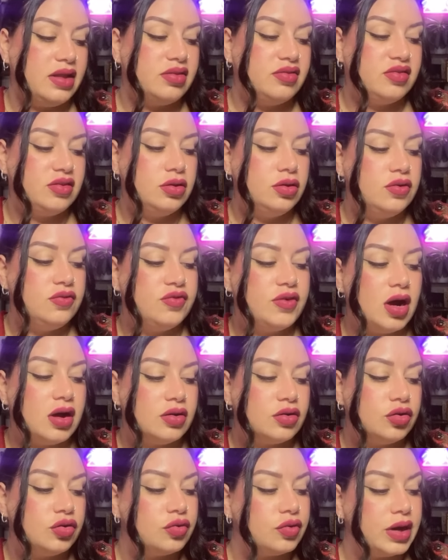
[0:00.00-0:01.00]
So you've
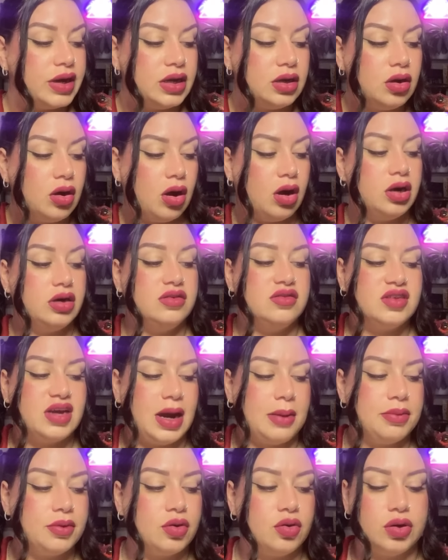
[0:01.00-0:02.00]
got great cards,
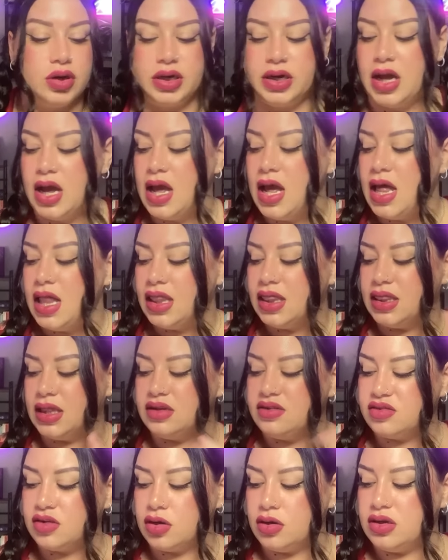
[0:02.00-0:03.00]
Capricorn.
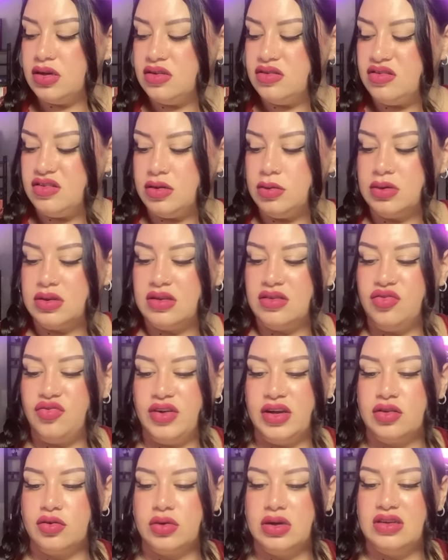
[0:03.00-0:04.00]
Let's go ahead and see what this
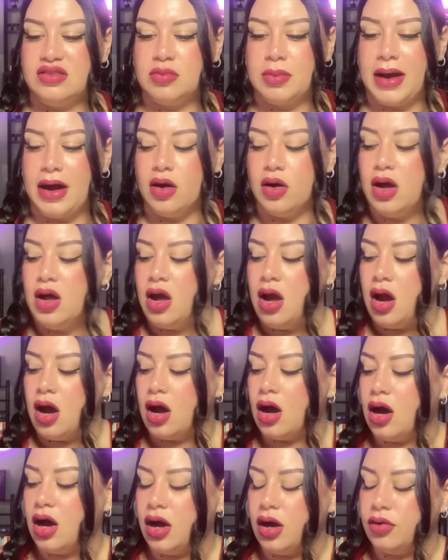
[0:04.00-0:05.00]
victory is about.
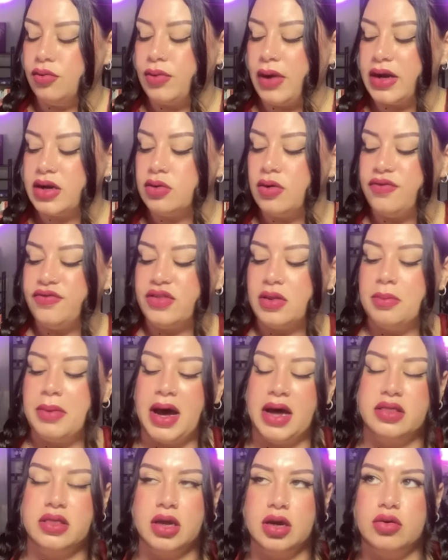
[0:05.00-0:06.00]
Right off the
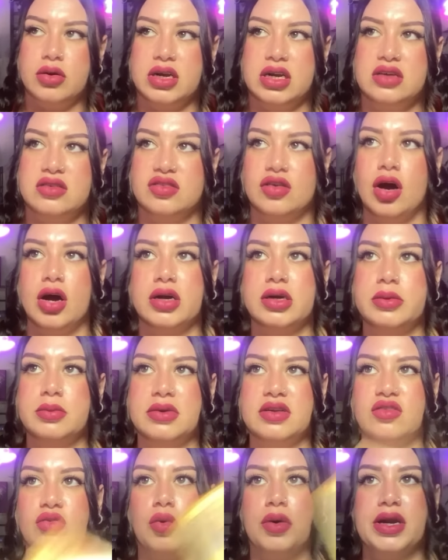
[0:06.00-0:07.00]
bat, though, it is card
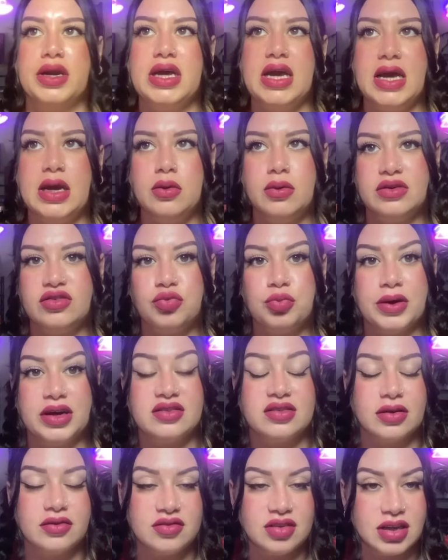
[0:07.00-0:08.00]
number 28, which breaks
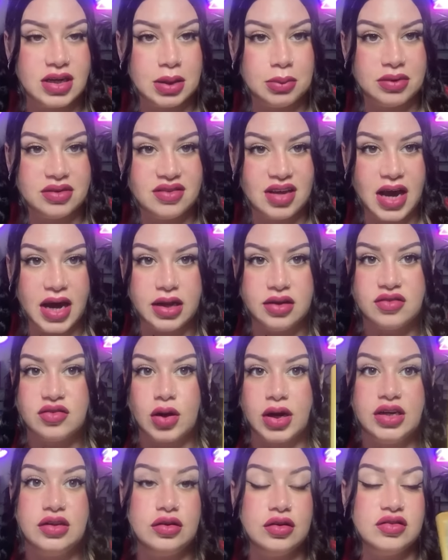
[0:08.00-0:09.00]
down to the number 10. So
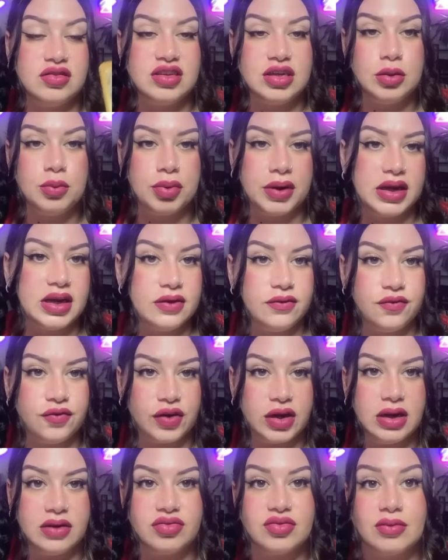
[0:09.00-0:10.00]
I do see you breaking
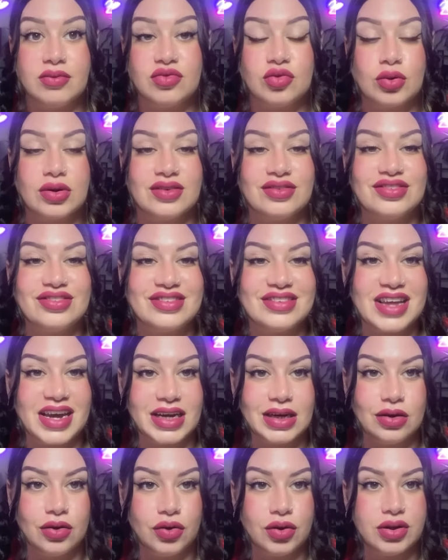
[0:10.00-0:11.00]
free of some sort of
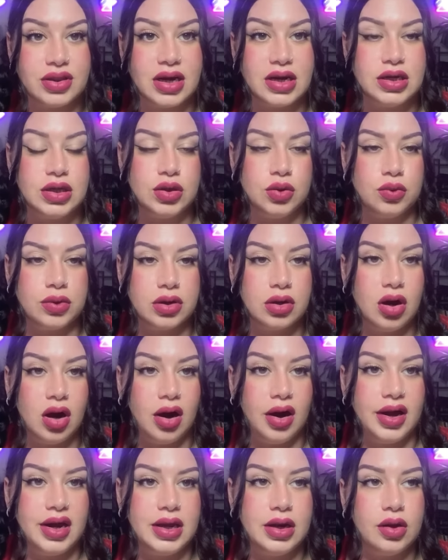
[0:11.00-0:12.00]
cycle that you were
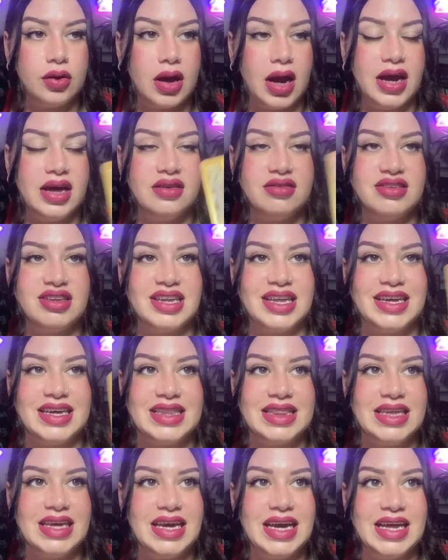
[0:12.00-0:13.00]
caught in, okay? It's like
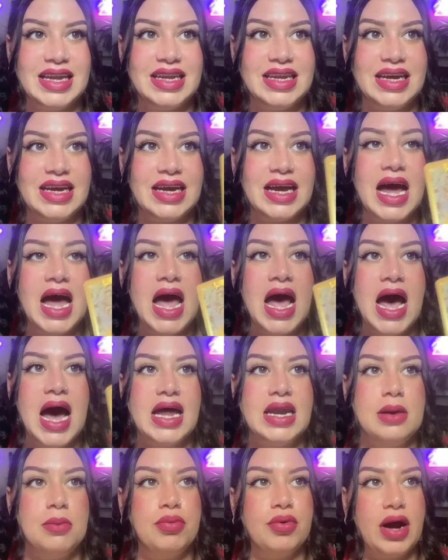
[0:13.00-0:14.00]
the ending
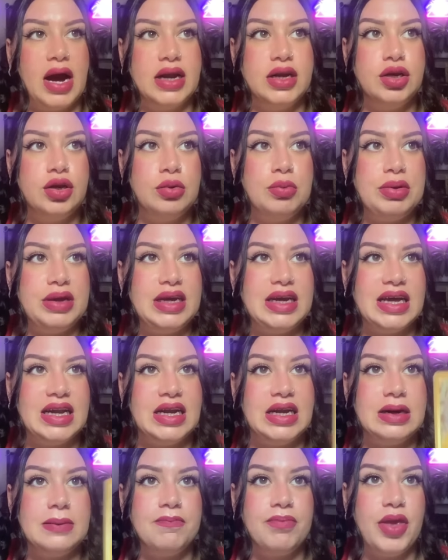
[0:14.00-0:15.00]
and a brand new
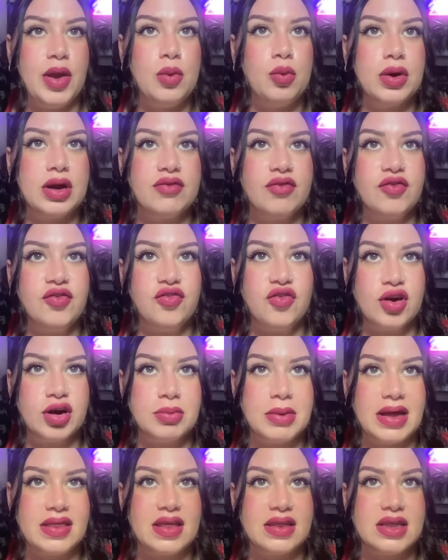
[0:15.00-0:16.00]
beginning in whatever
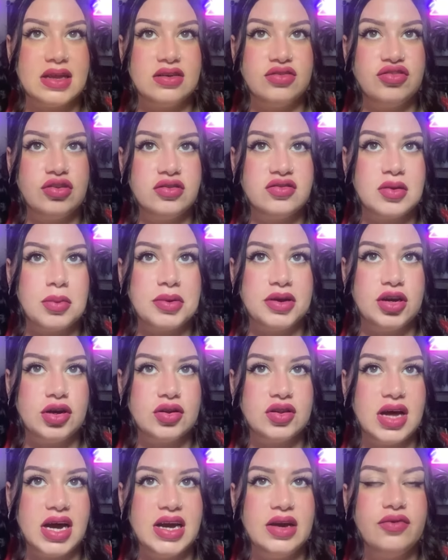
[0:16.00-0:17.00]
format that shows up in your
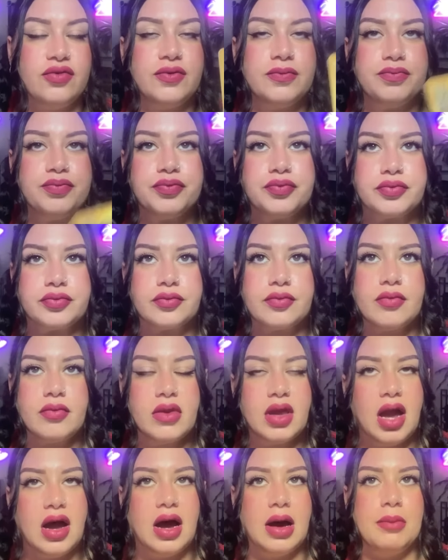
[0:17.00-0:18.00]
life.
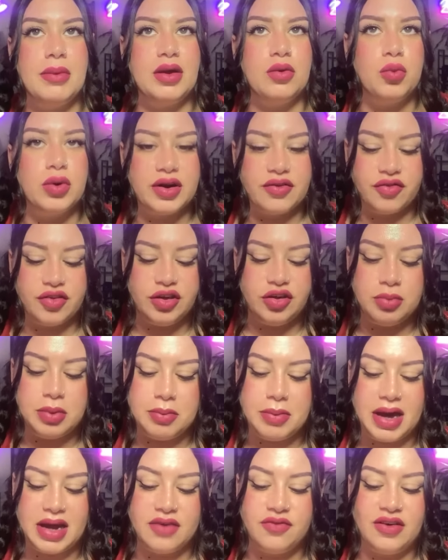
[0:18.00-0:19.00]
And whatever you've
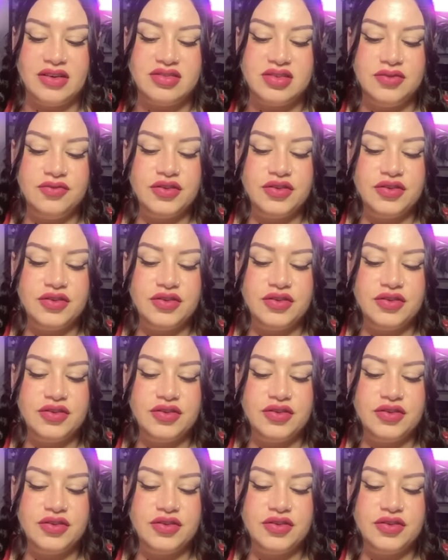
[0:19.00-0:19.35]
been manifesting for